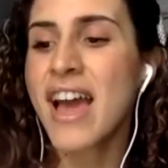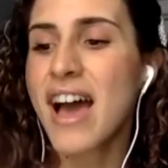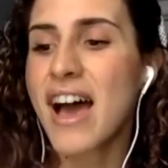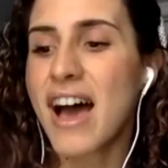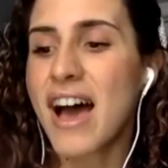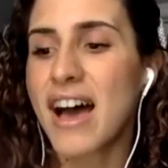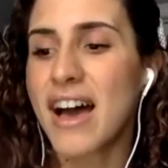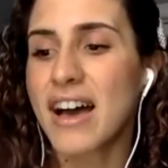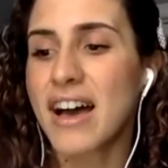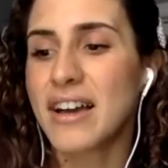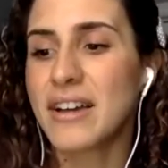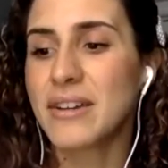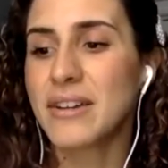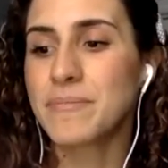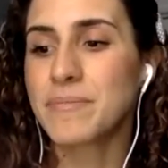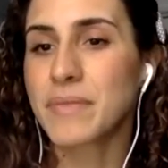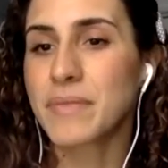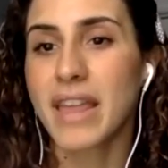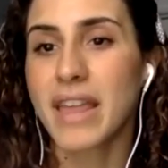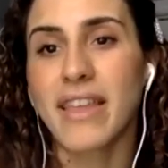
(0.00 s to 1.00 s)

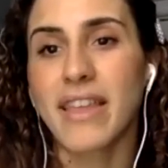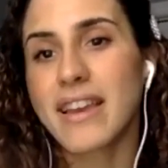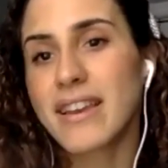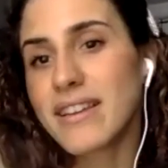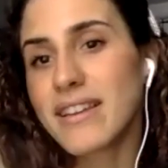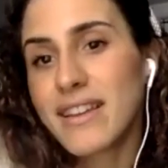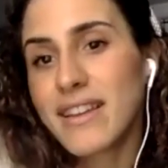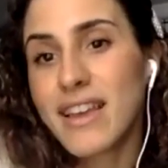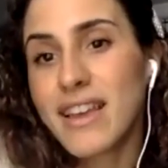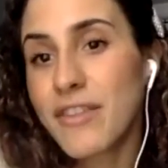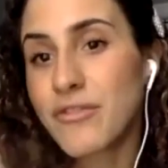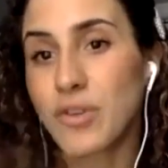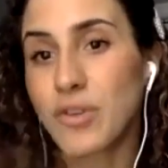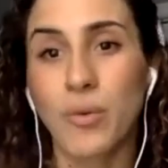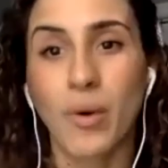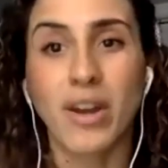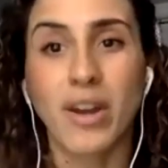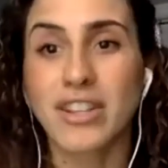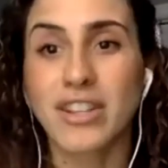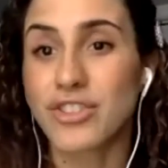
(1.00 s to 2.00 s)
And then if you
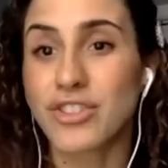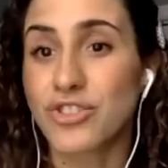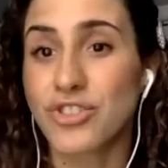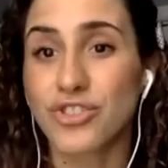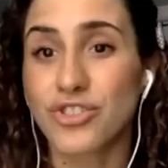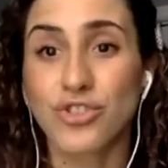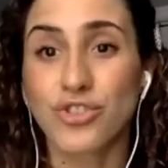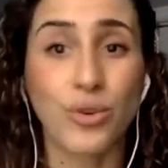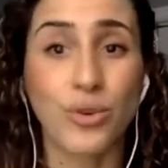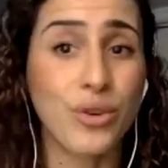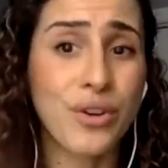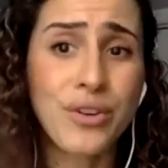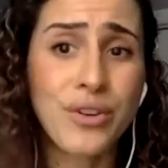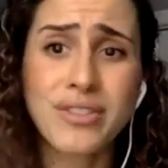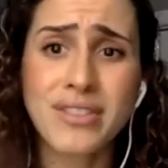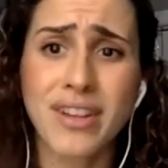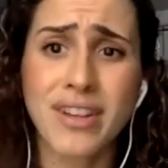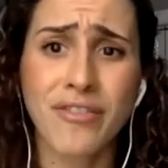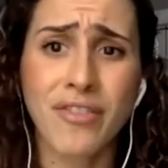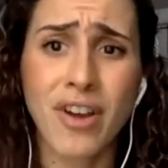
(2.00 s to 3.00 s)
wanted to just show your
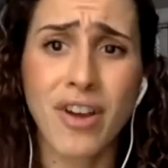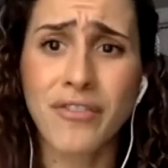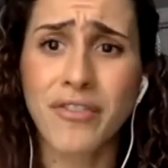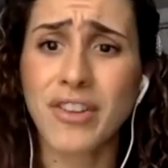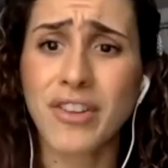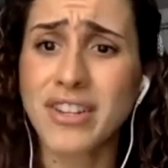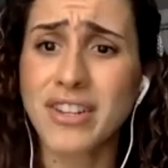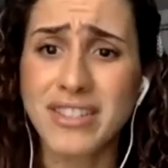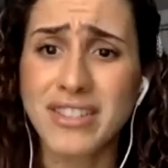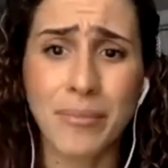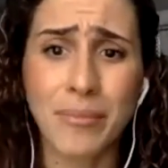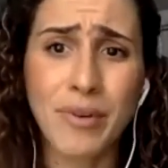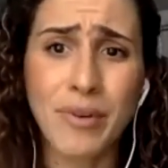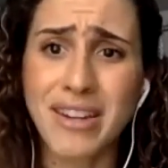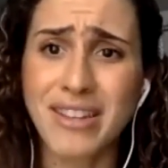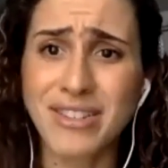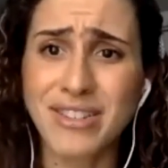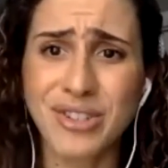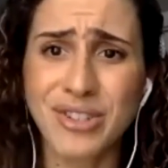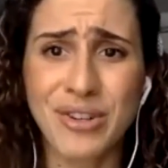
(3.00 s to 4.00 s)
stuff off on a separate
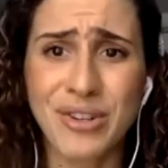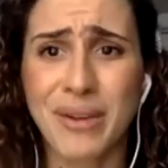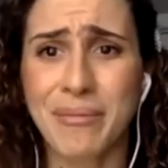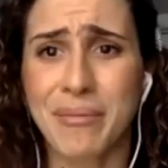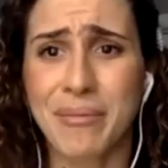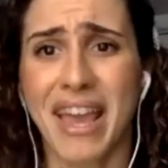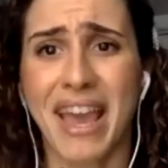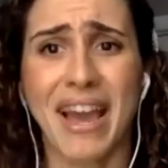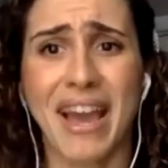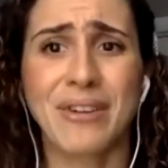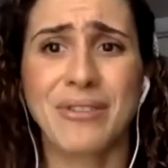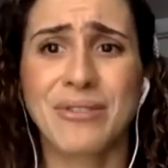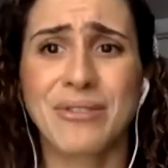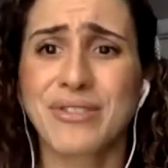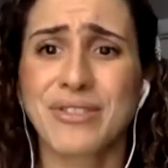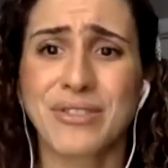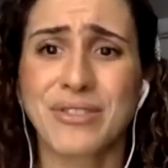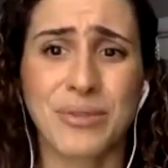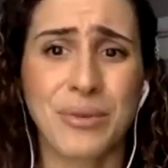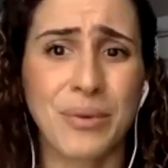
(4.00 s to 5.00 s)
Instagram
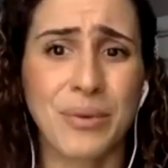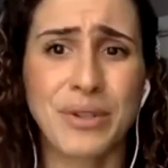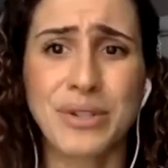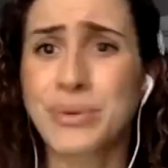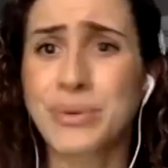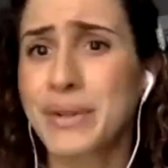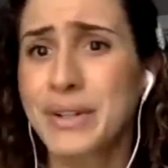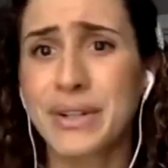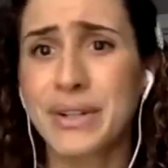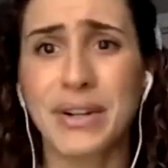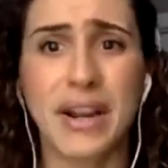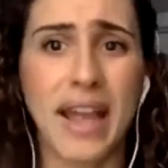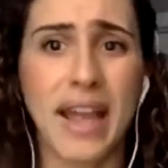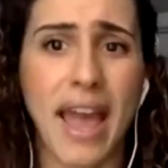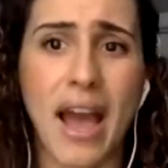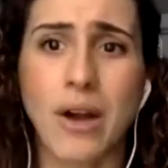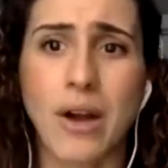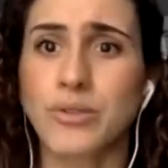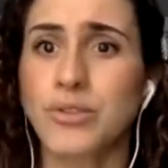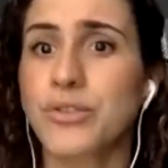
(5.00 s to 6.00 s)
account or Twitter
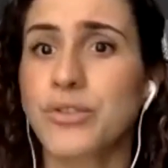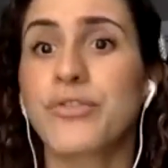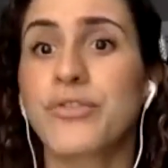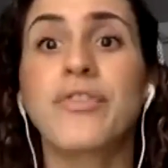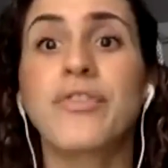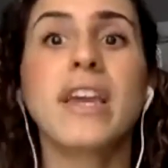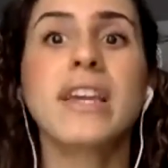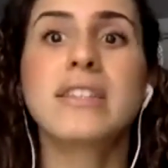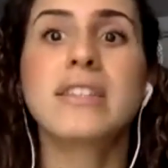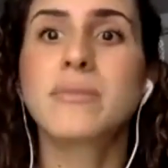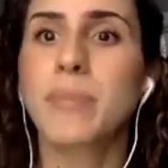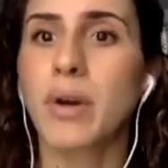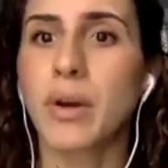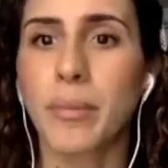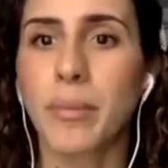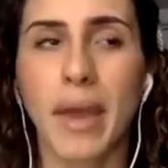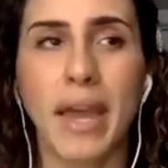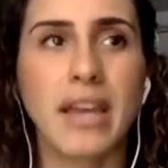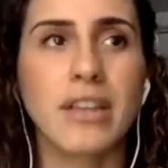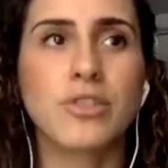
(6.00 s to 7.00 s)
account or Facebook
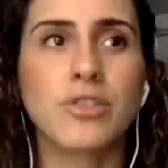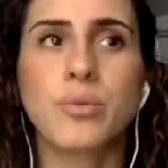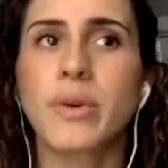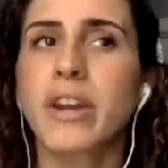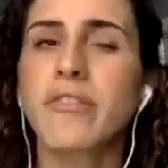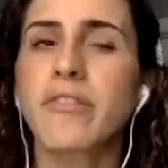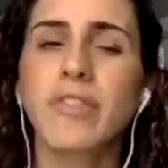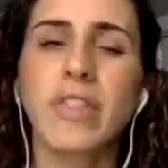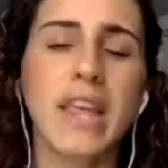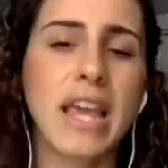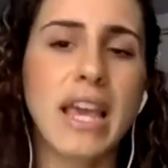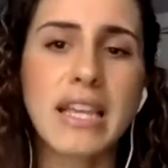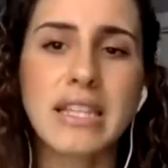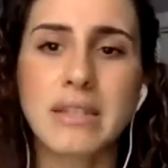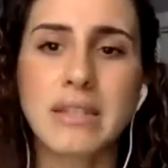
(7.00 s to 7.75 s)
page, whatever the case